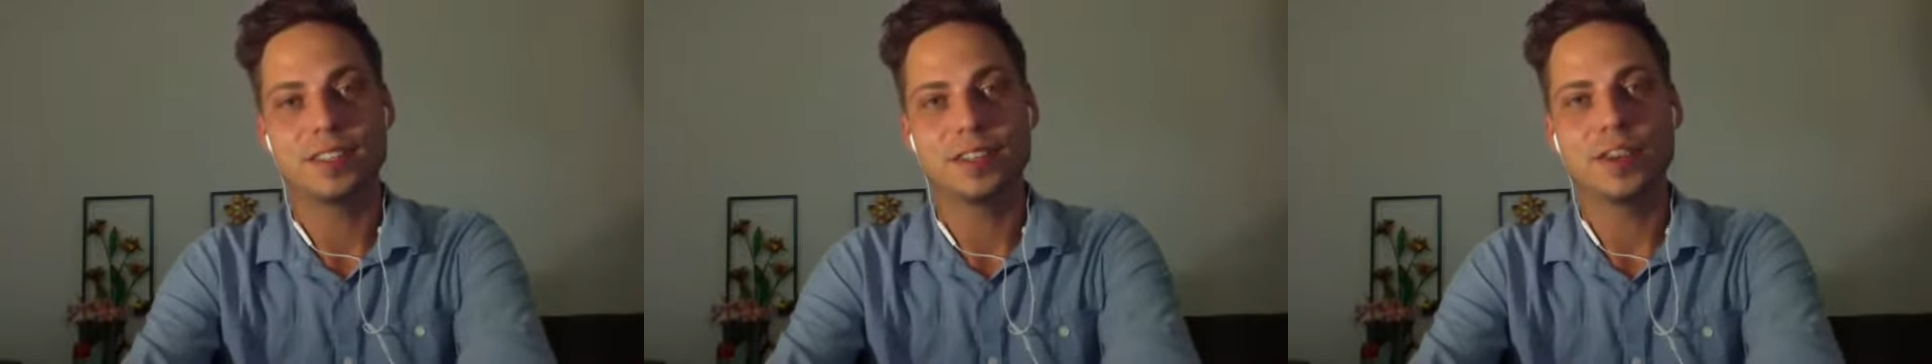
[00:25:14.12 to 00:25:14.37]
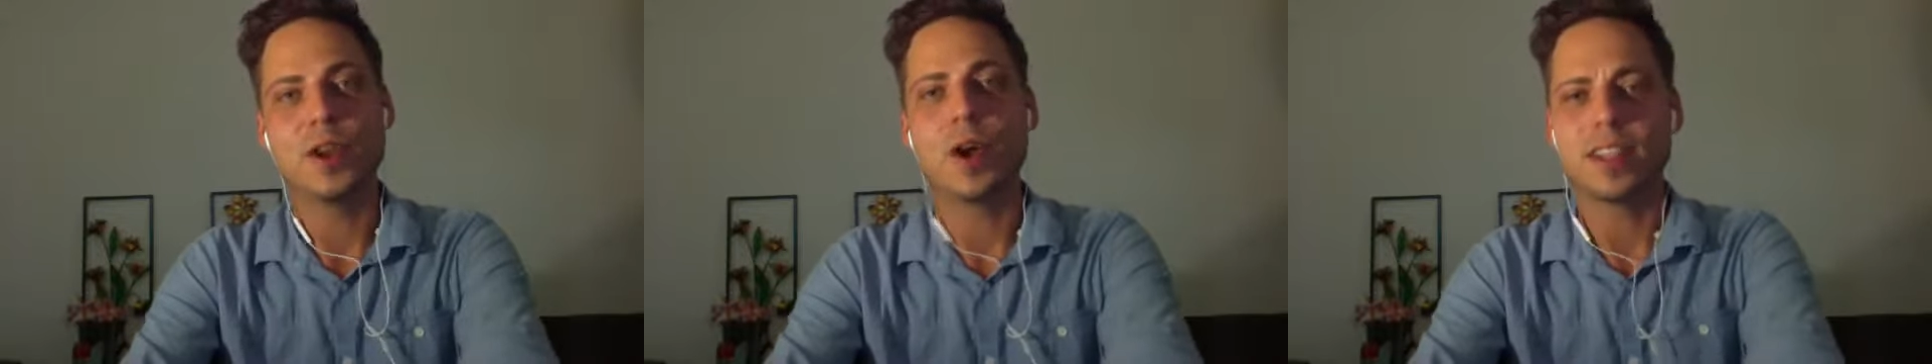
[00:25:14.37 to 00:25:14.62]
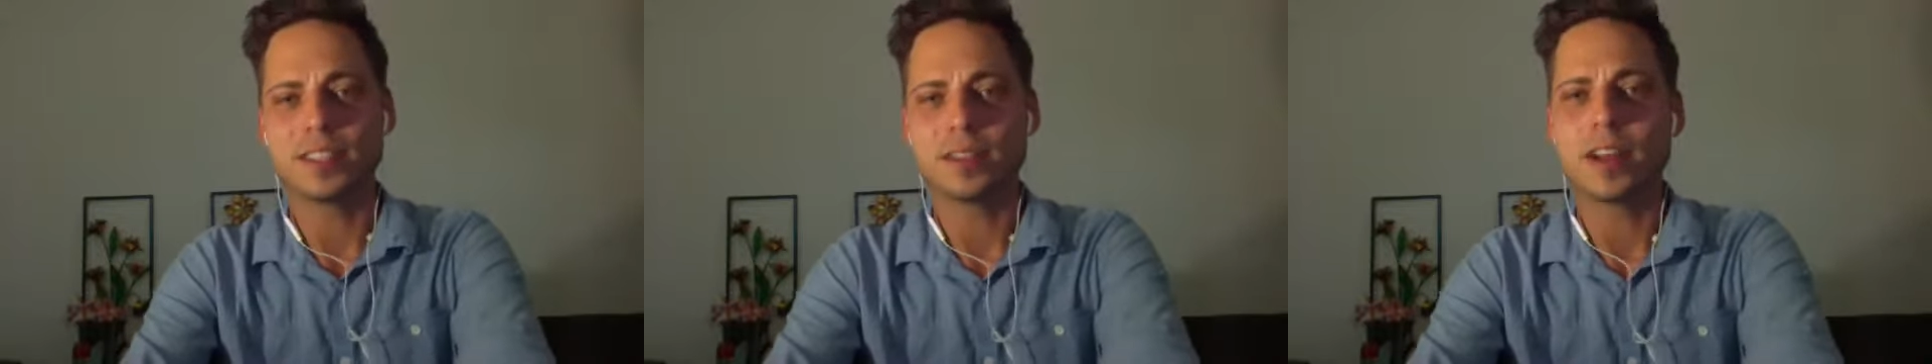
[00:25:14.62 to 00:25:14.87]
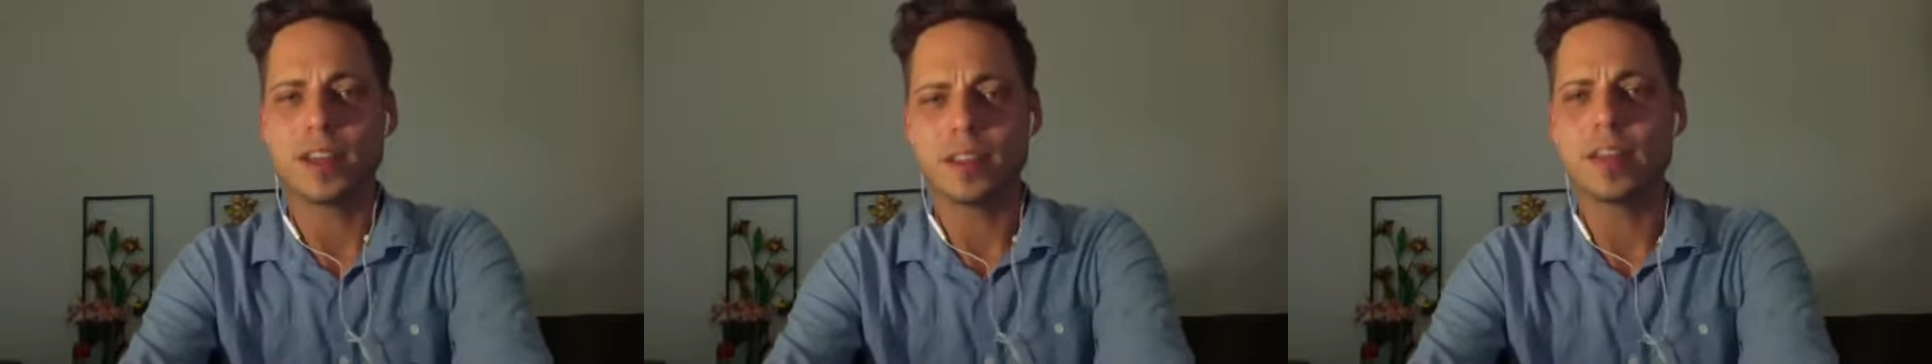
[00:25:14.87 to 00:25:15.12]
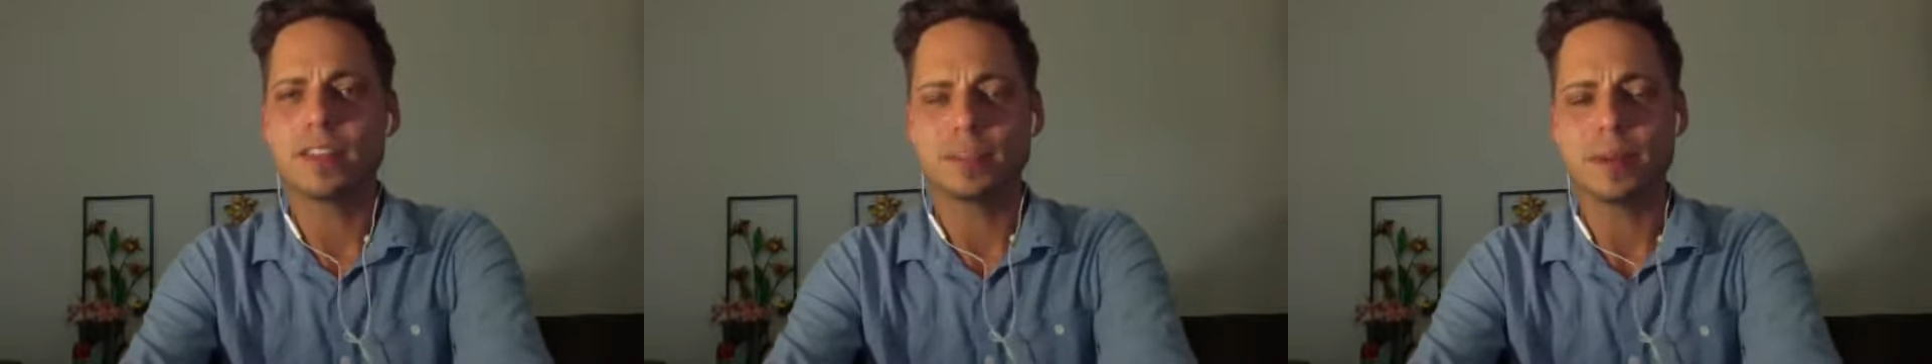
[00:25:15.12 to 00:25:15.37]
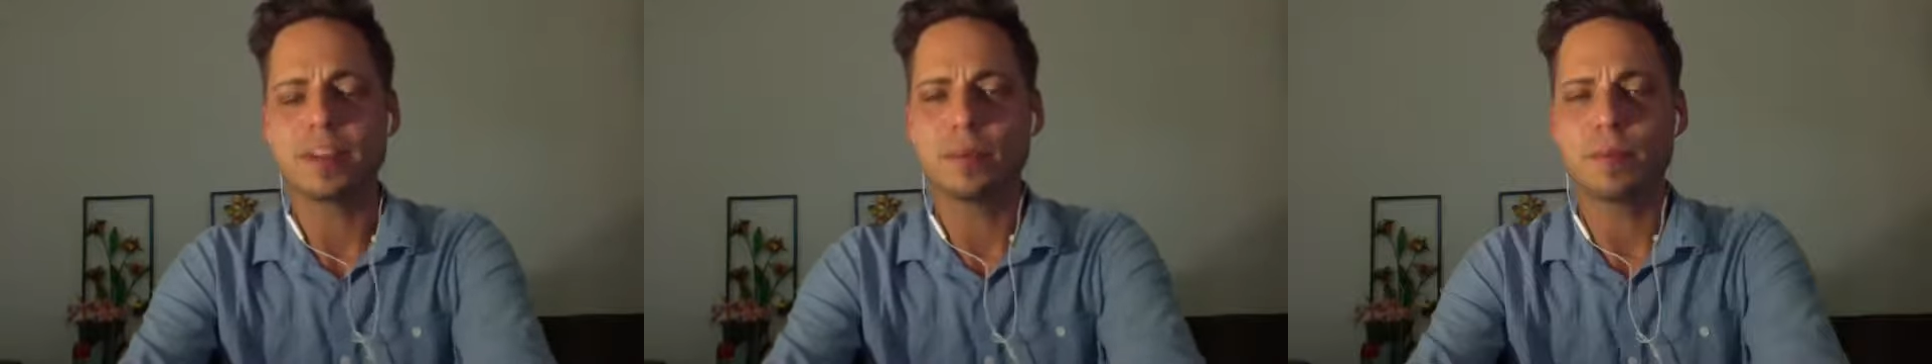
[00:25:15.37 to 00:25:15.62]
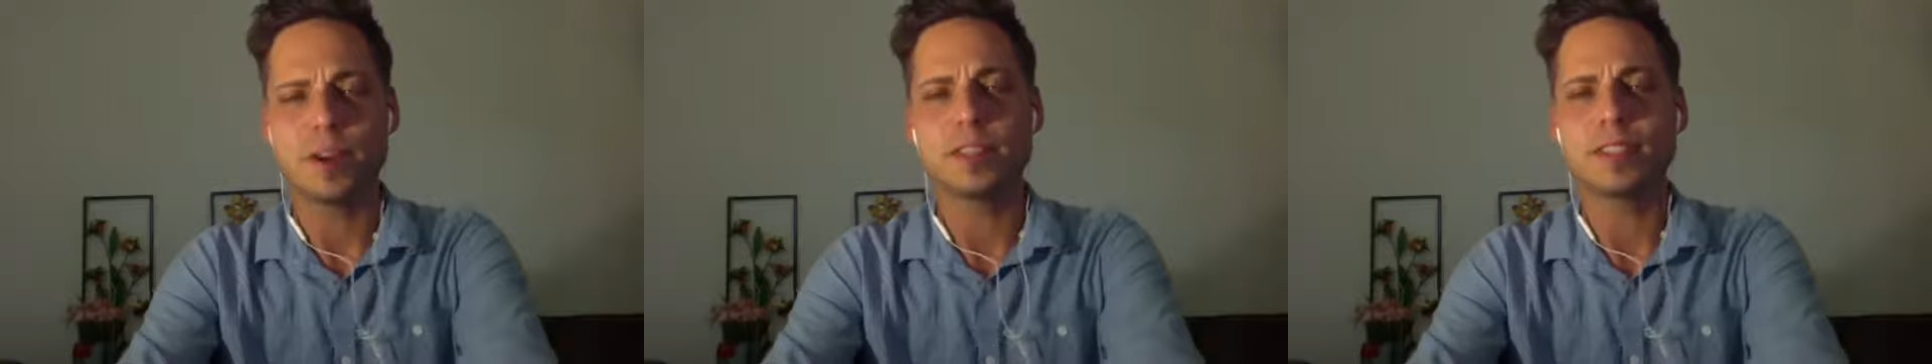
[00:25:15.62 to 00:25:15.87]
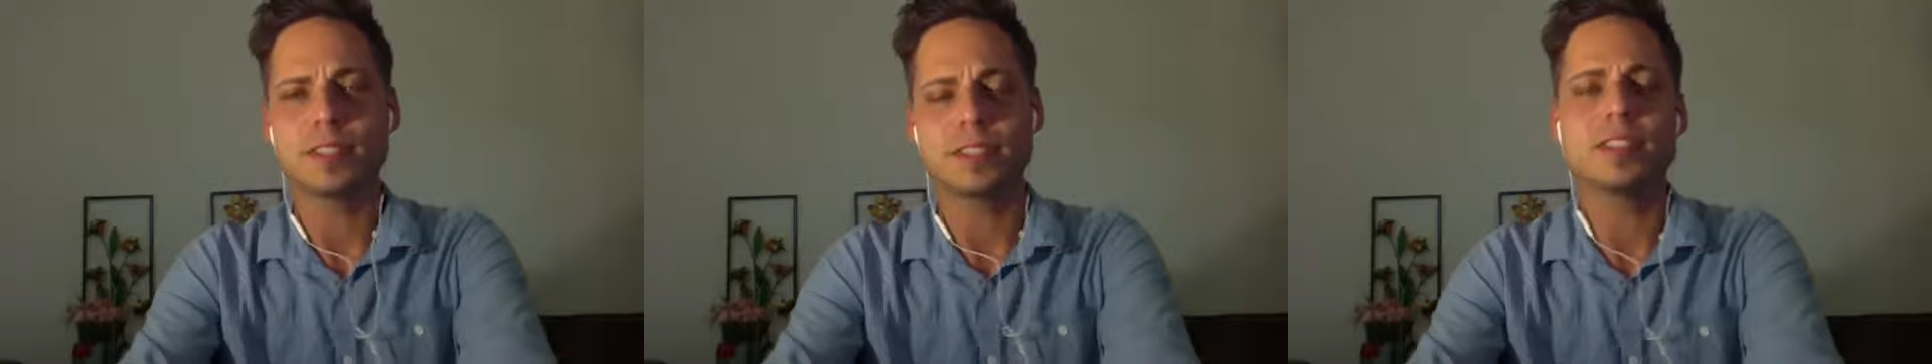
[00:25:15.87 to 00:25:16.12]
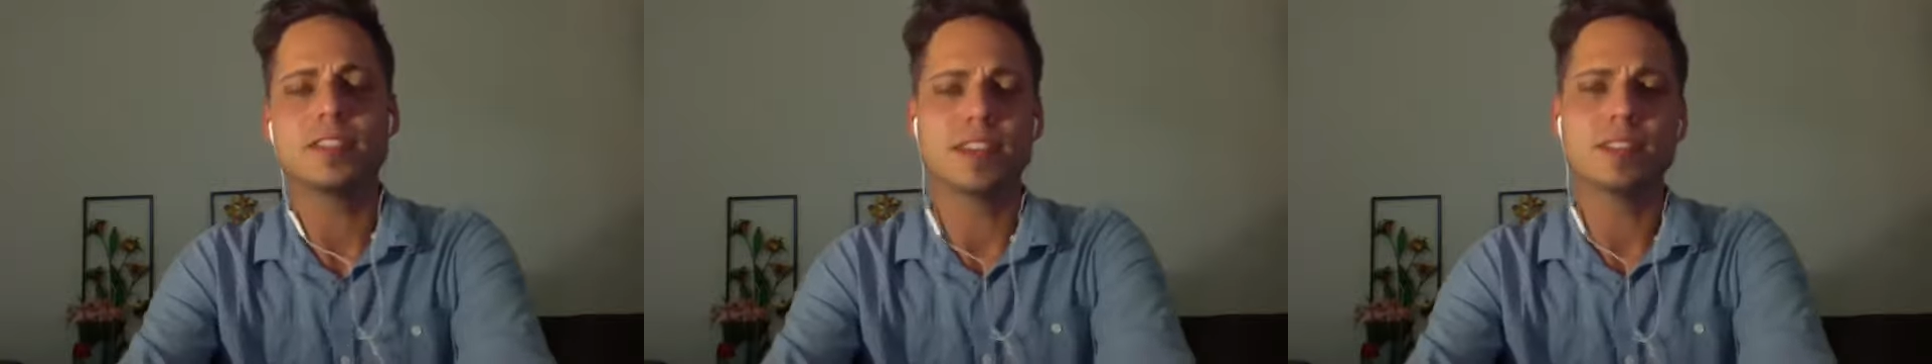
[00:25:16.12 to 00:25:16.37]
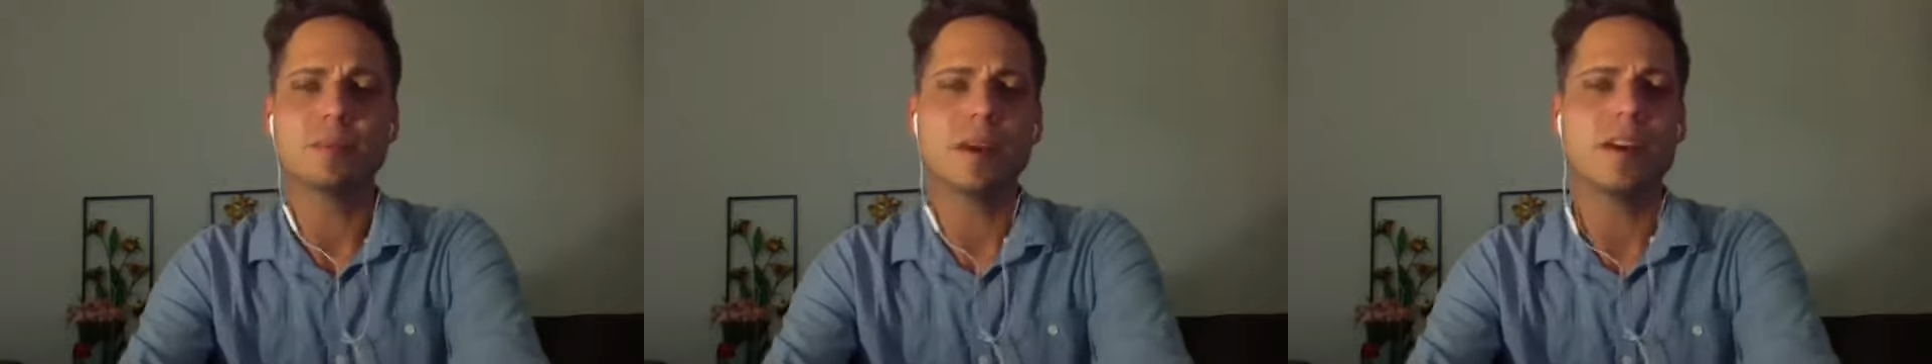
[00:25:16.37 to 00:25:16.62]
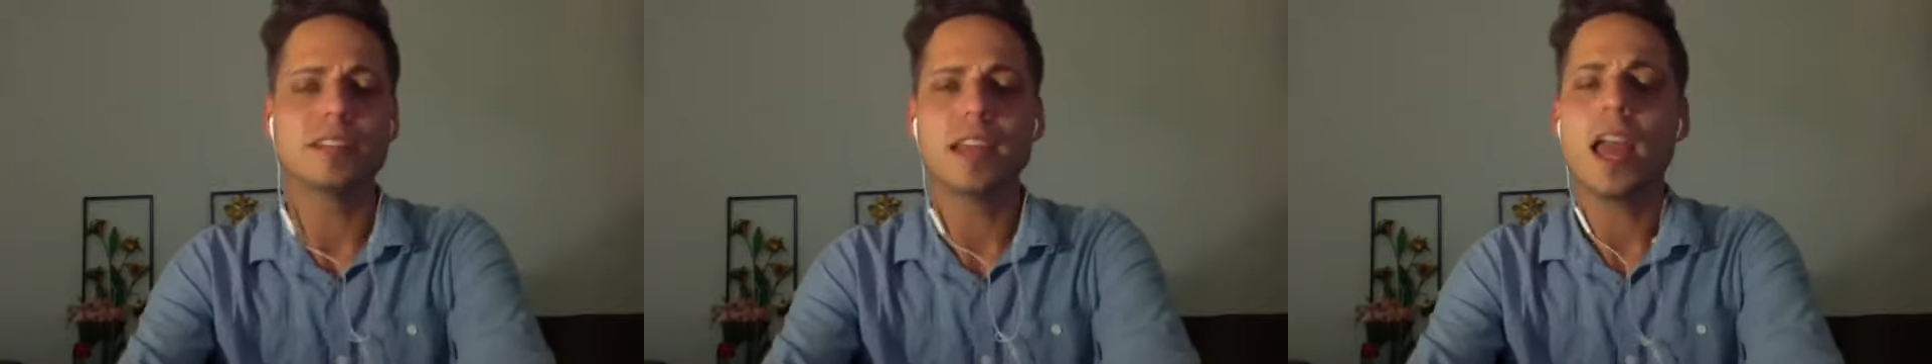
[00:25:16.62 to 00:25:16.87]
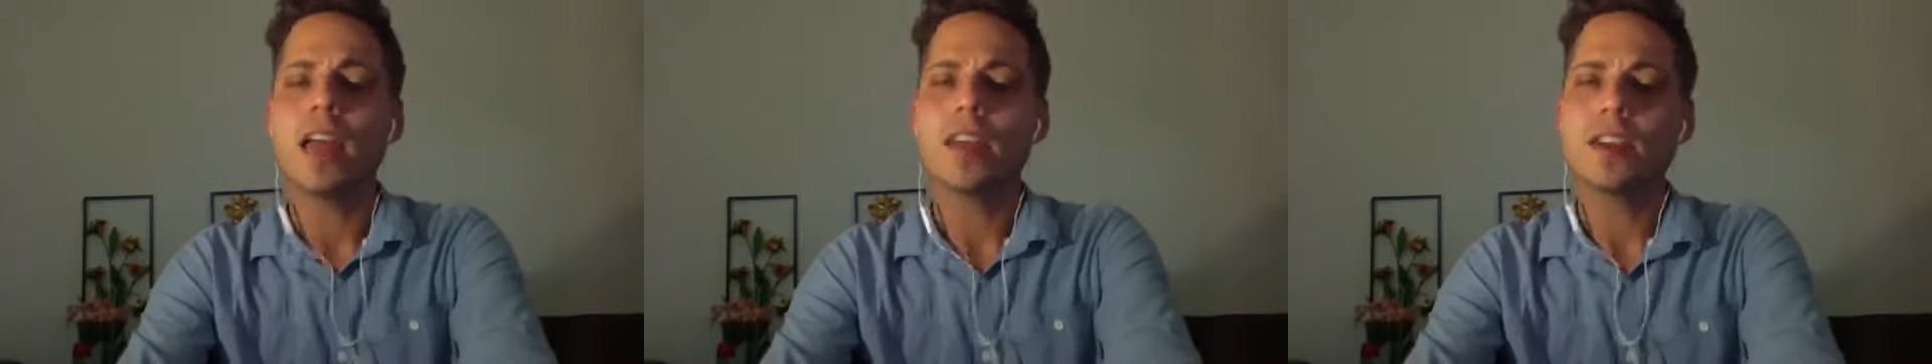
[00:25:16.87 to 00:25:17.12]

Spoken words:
No, I think respect for persons and transparency.